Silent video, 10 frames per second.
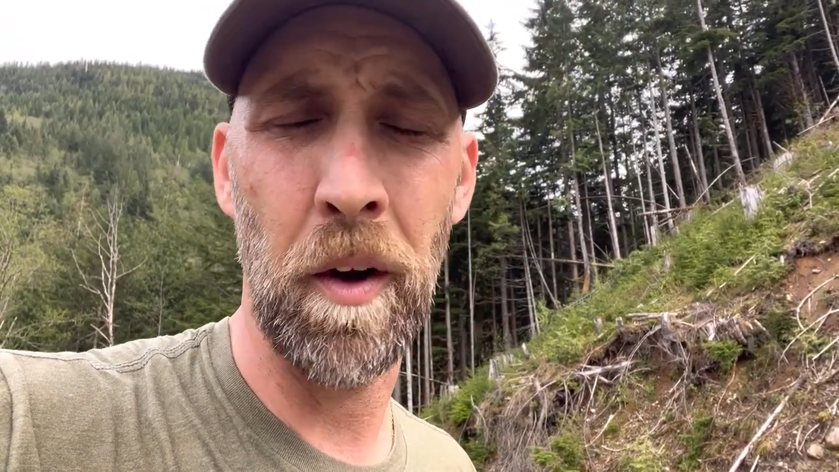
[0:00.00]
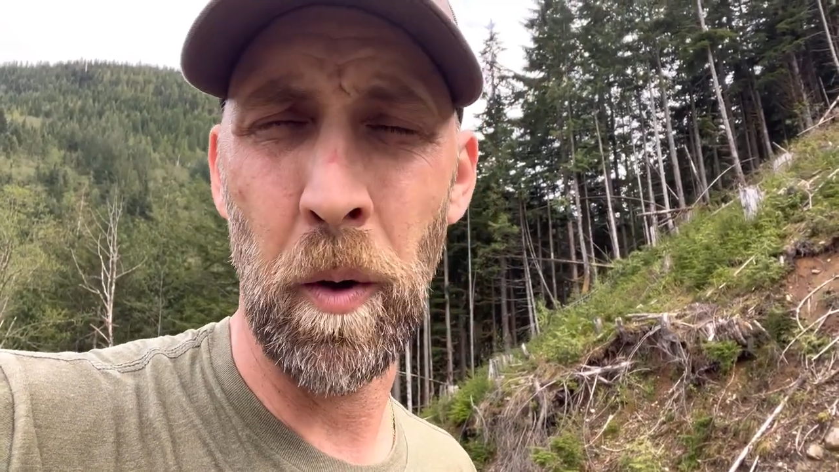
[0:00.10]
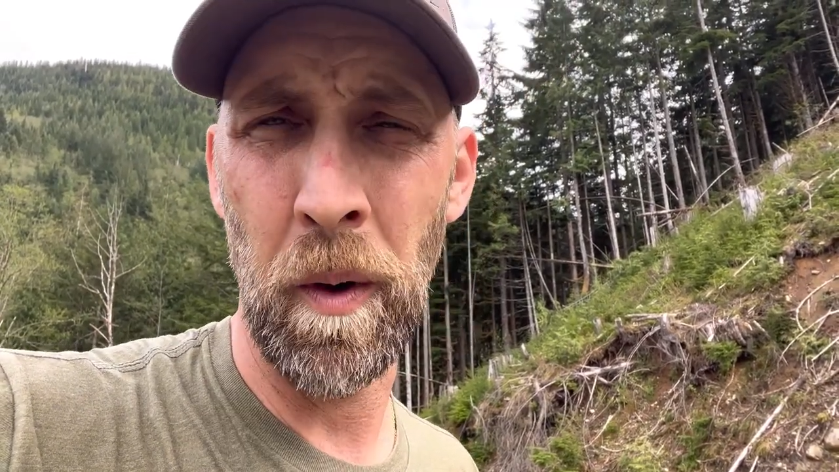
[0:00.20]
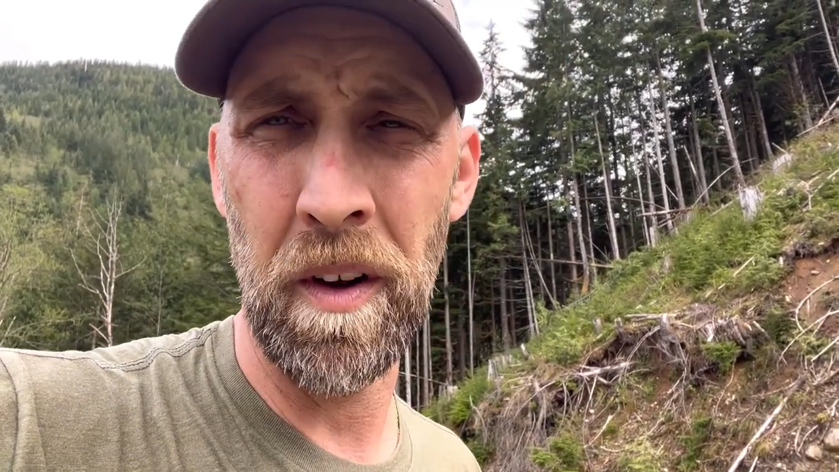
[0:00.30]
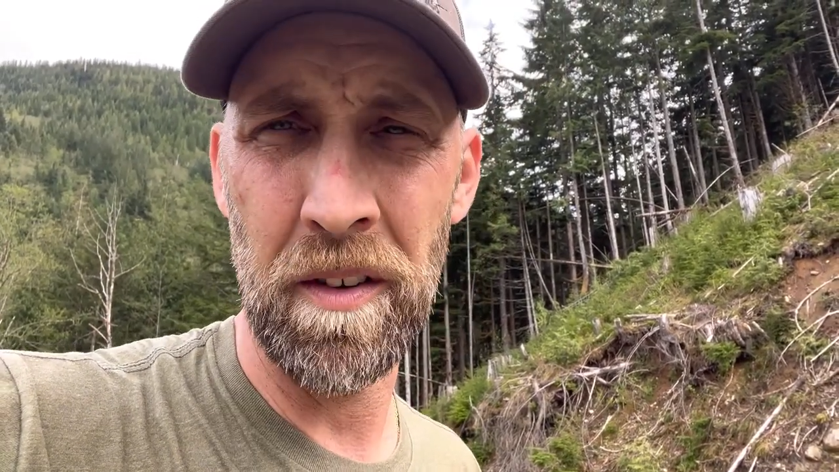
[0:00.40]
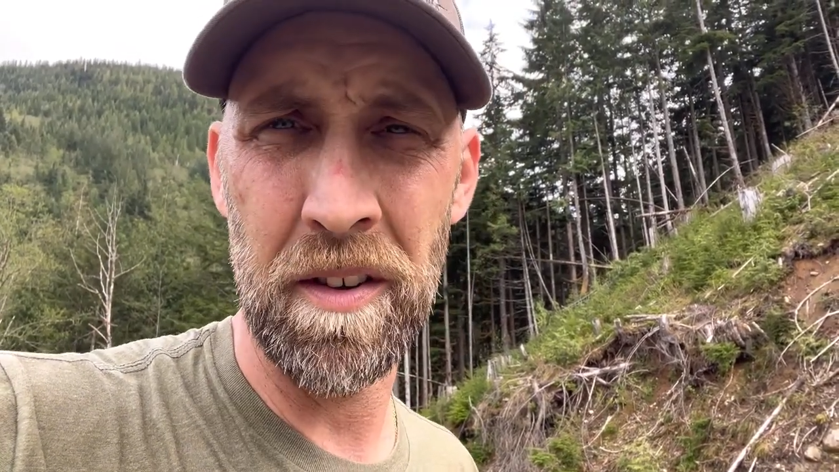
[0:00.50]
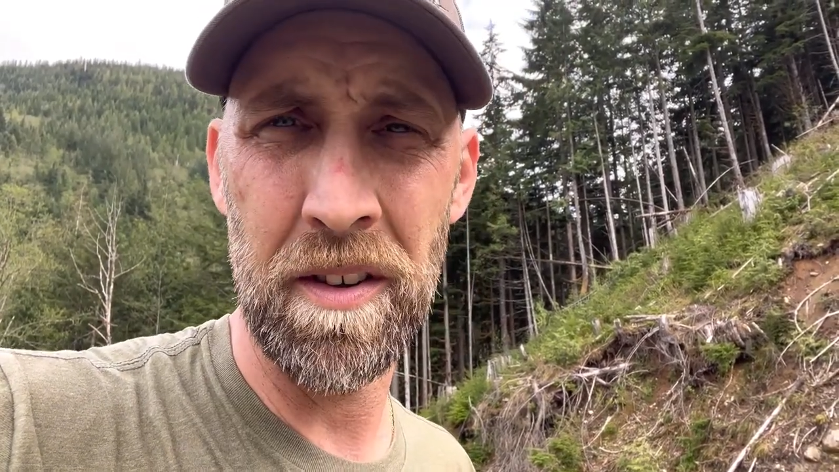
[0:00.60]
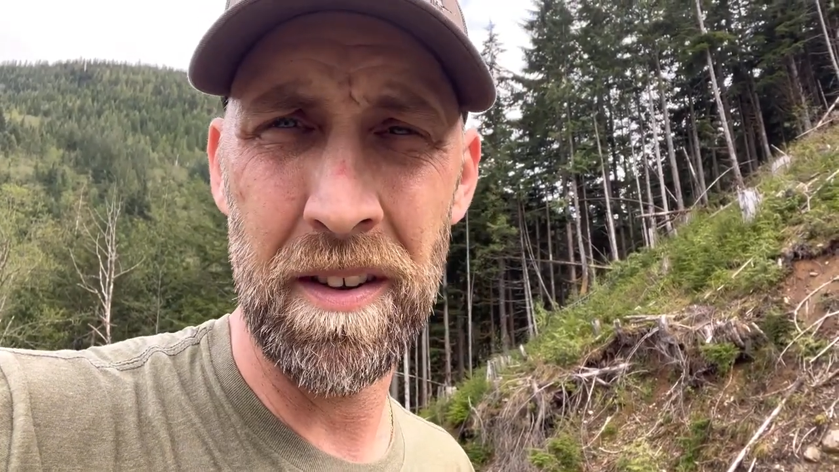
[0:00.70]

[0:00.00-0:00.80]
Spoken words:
coils